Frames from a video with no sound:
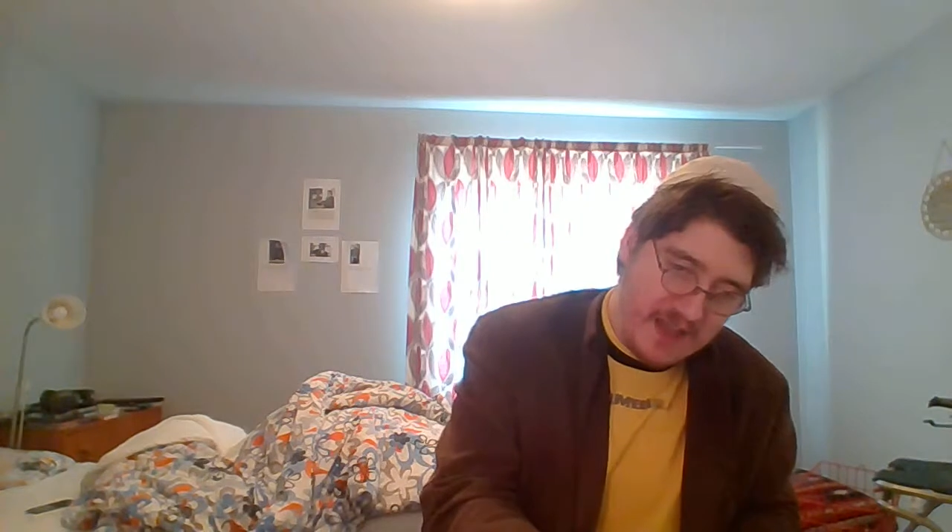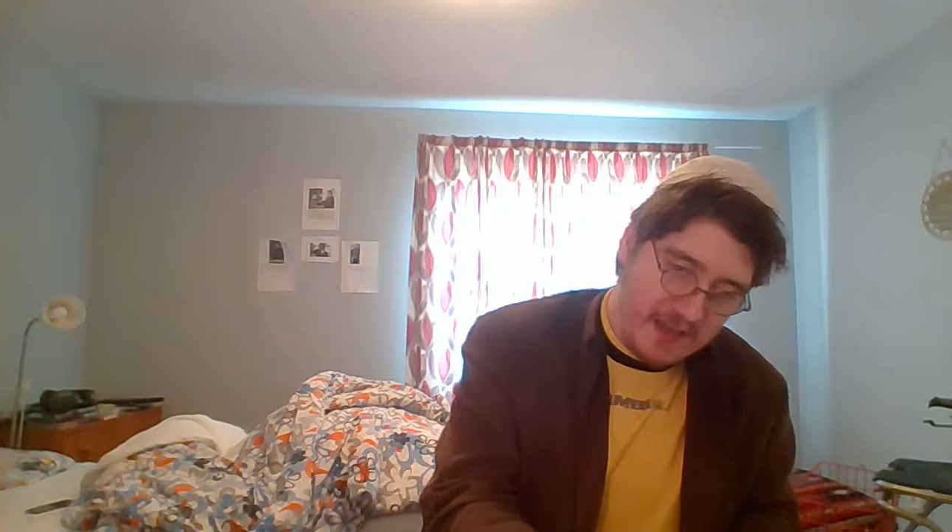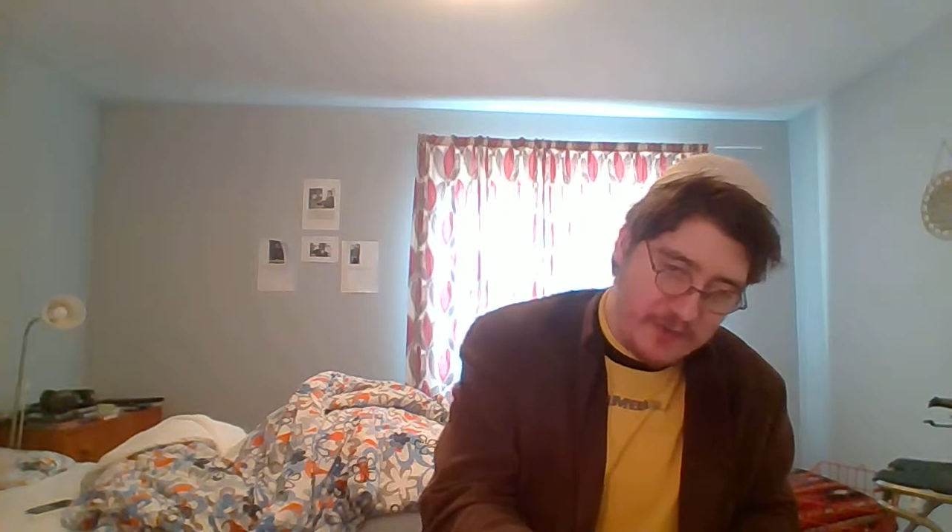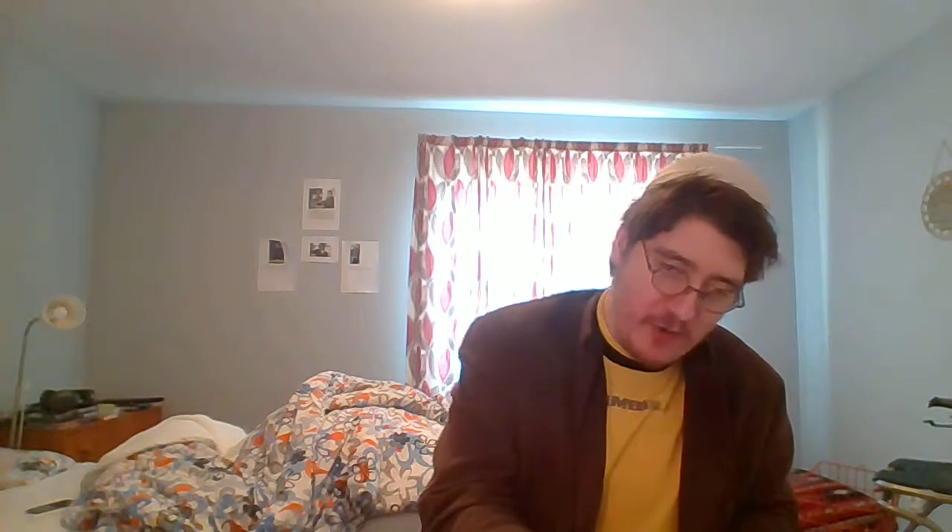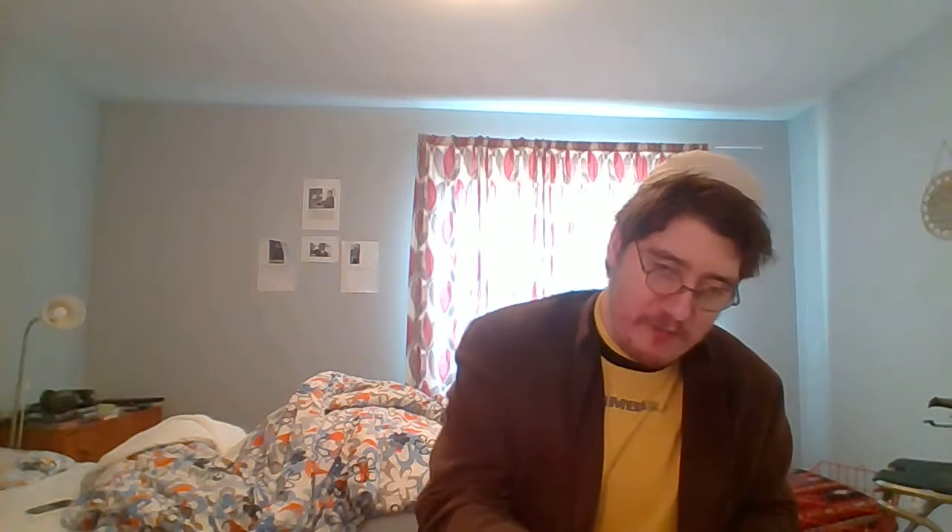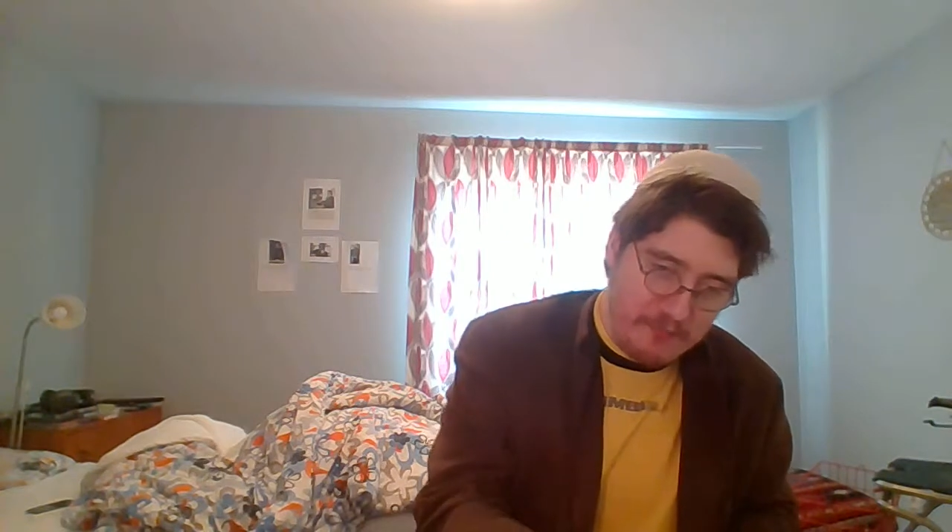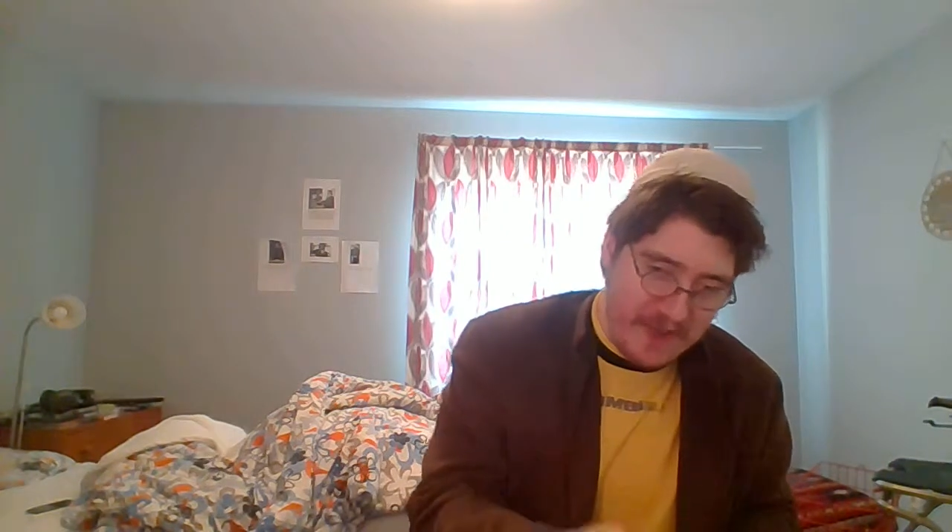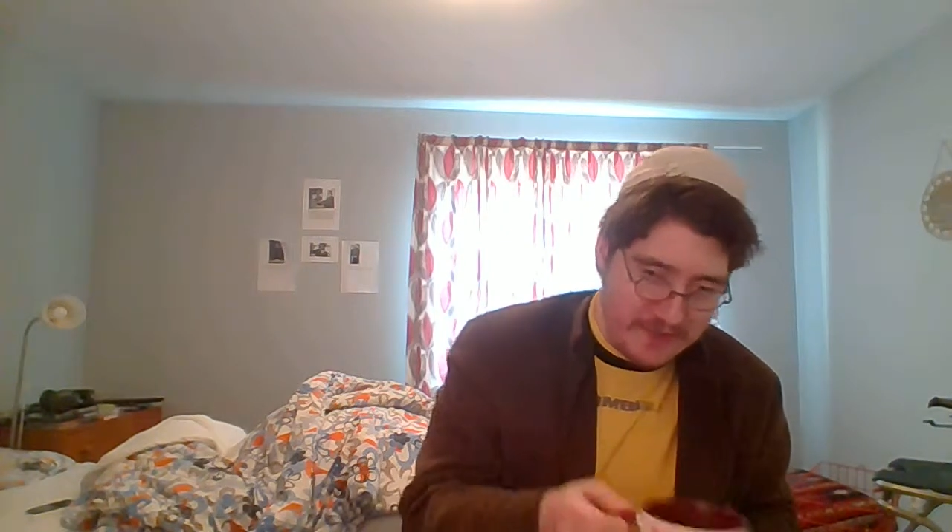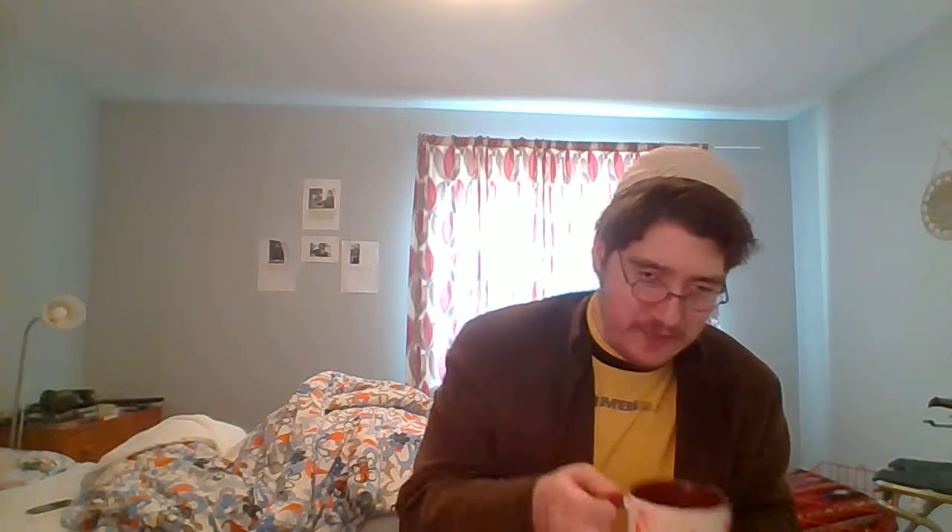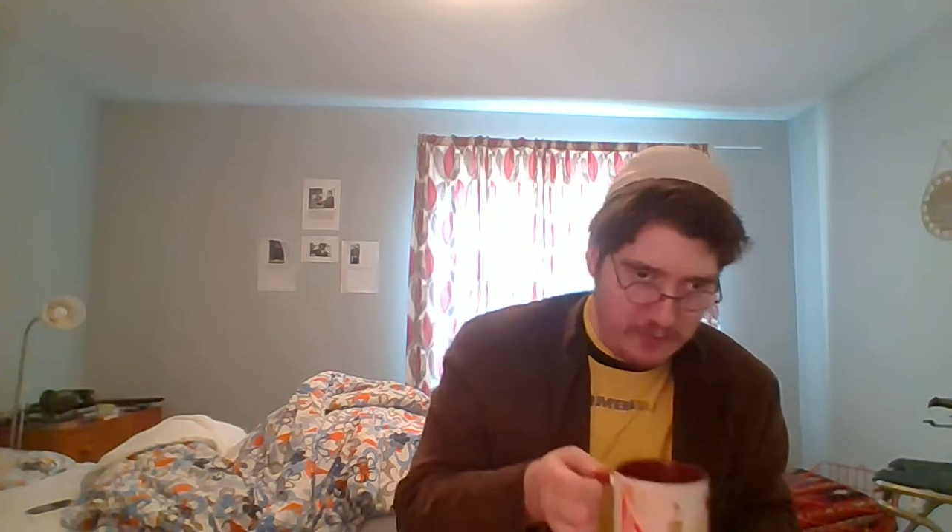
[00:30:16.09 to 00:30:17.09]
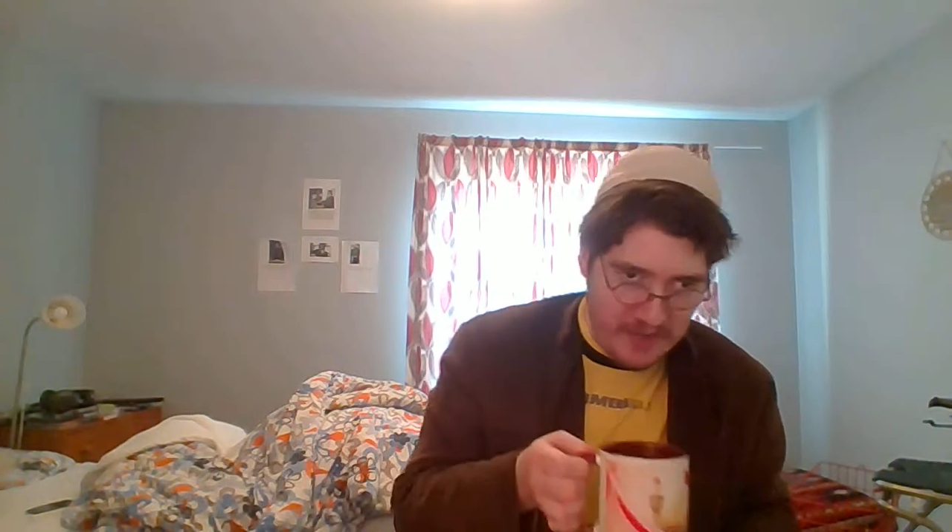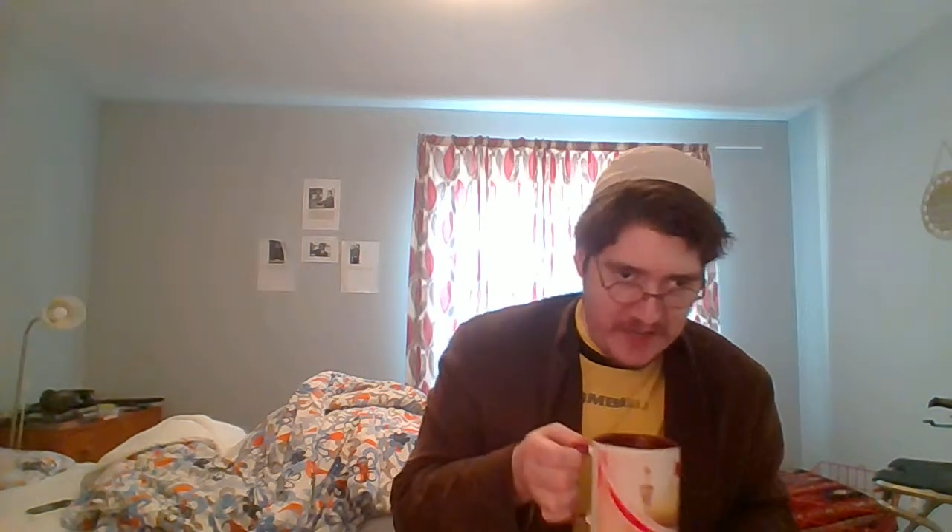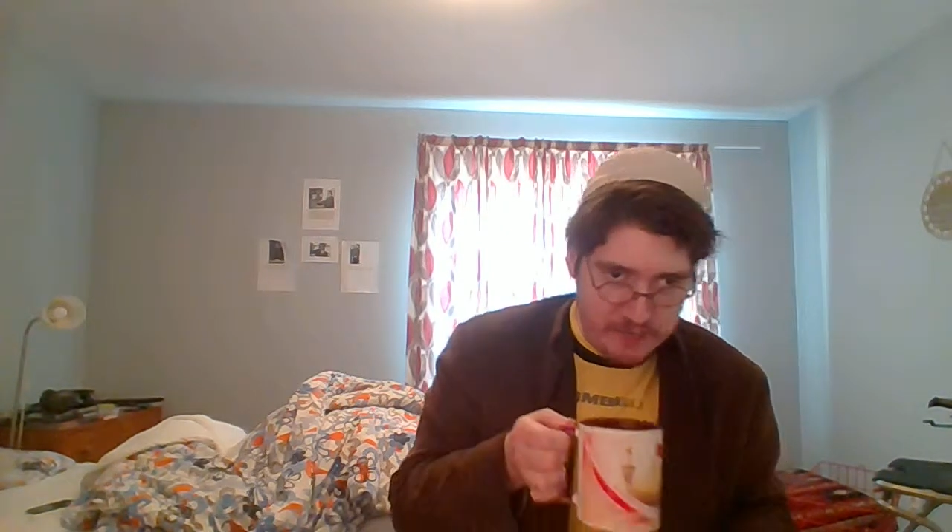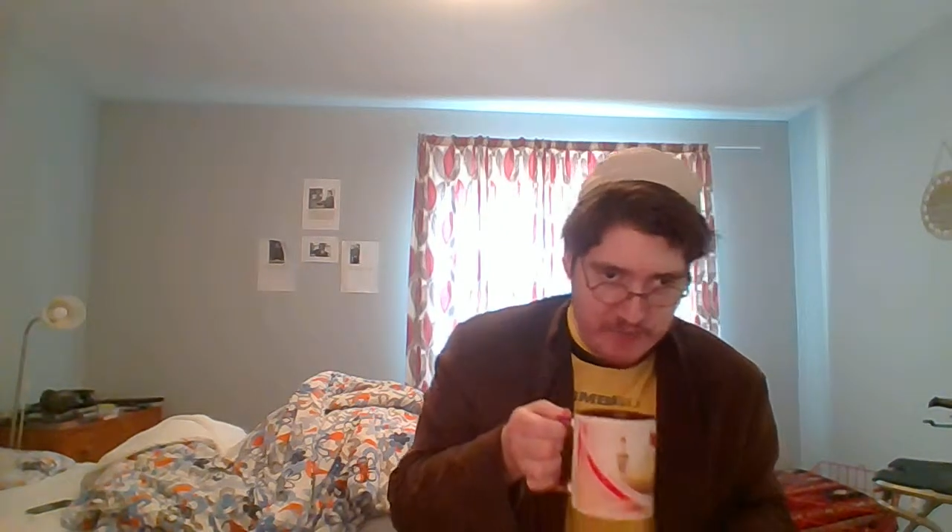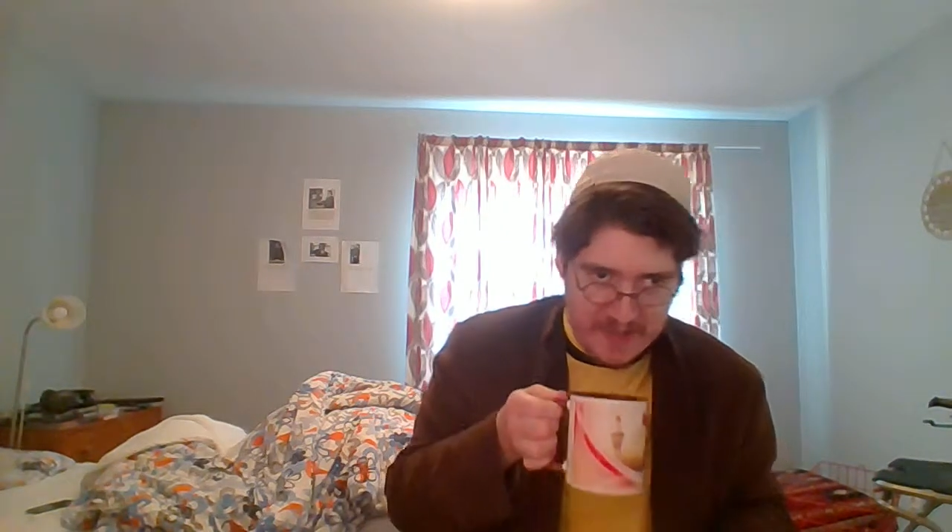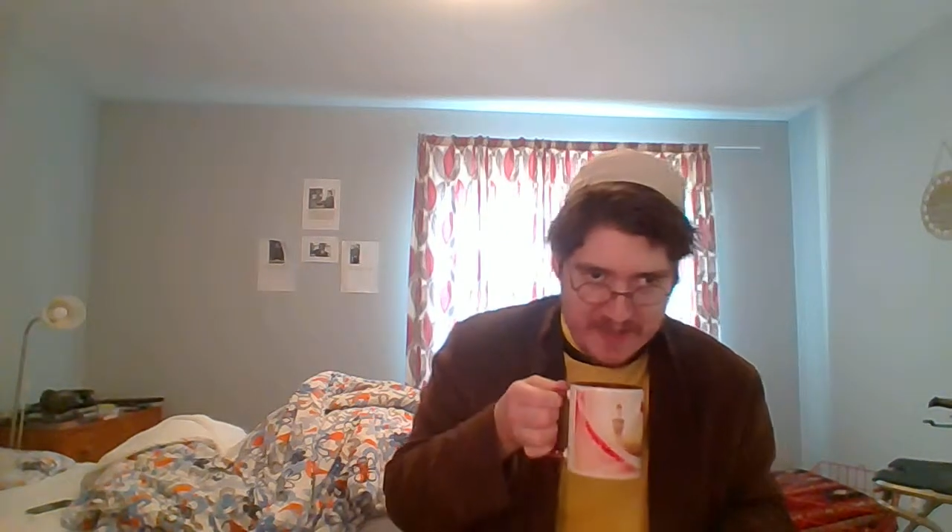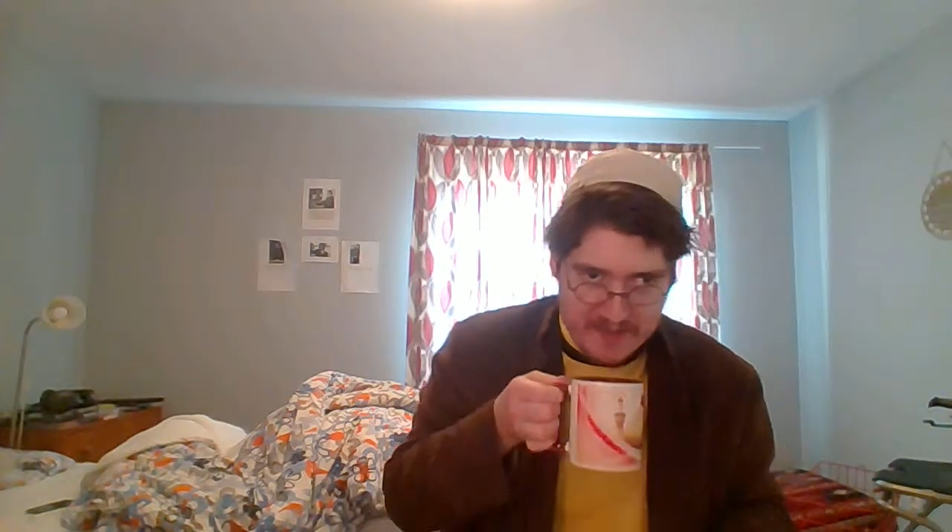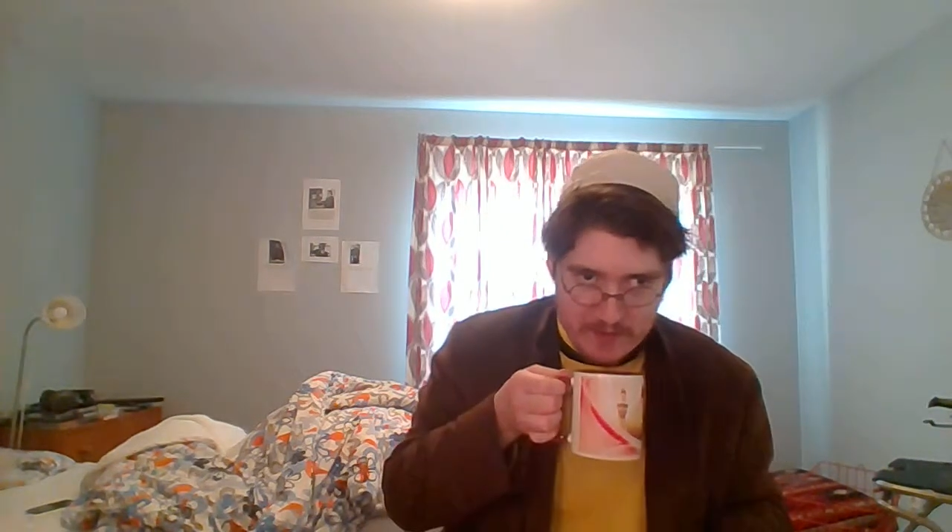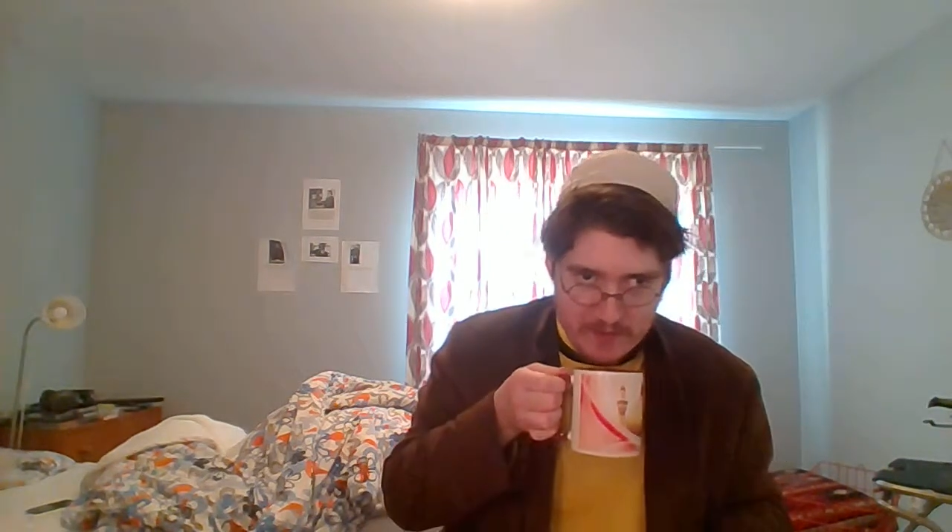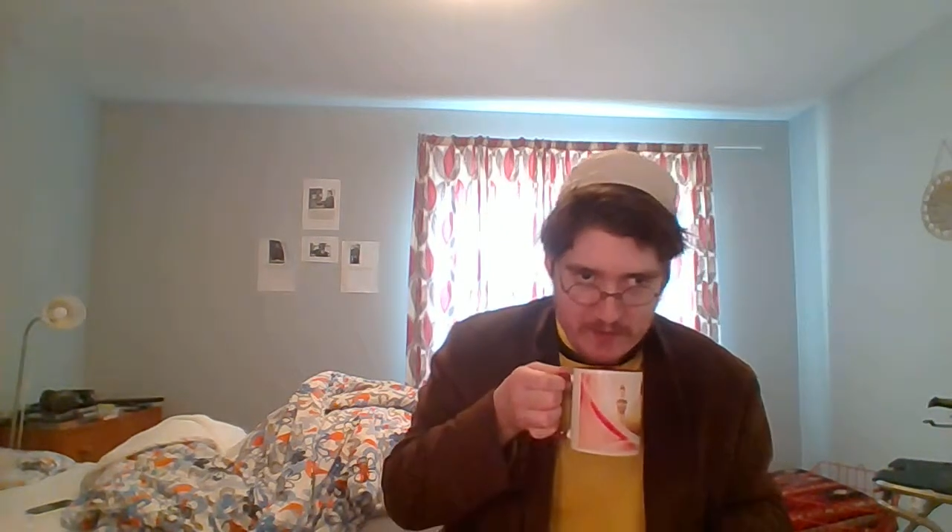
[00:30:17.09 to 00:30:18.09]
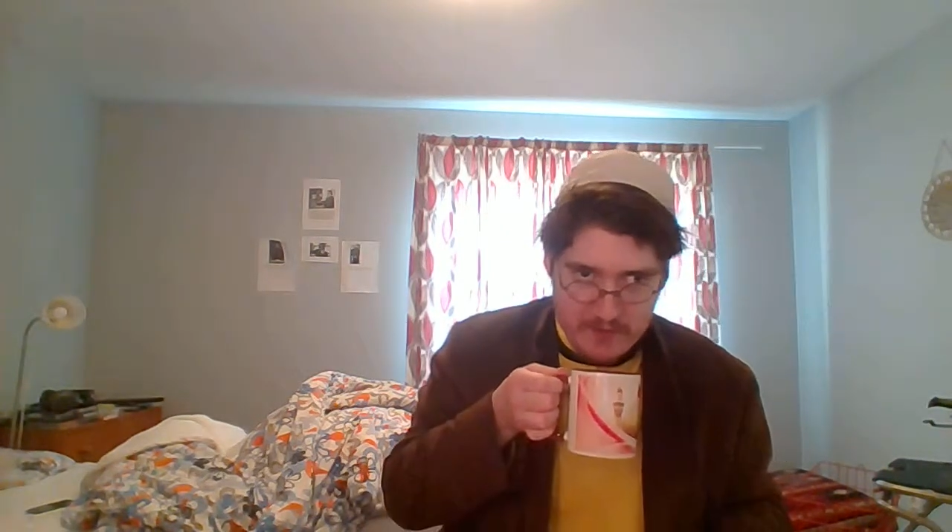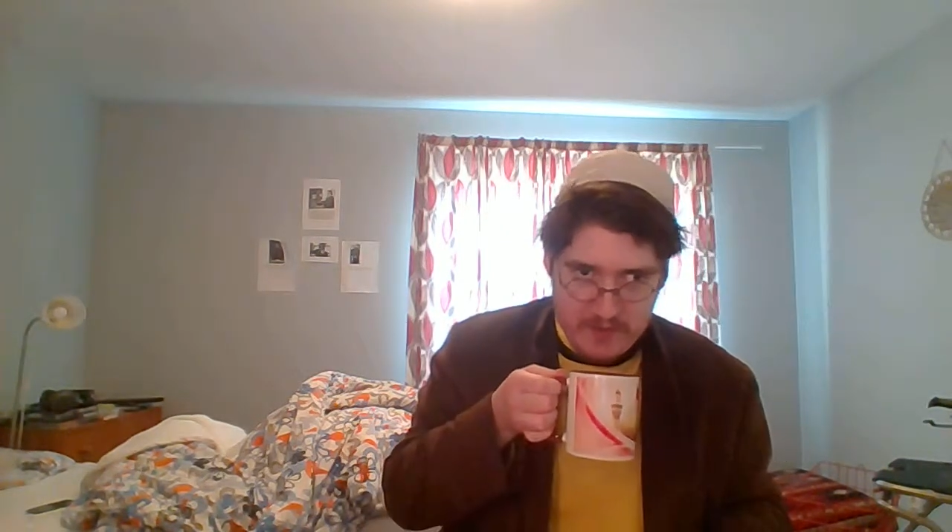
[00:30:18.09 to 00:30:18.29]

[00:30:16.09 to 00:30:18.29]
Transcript: I'm going back to more experimental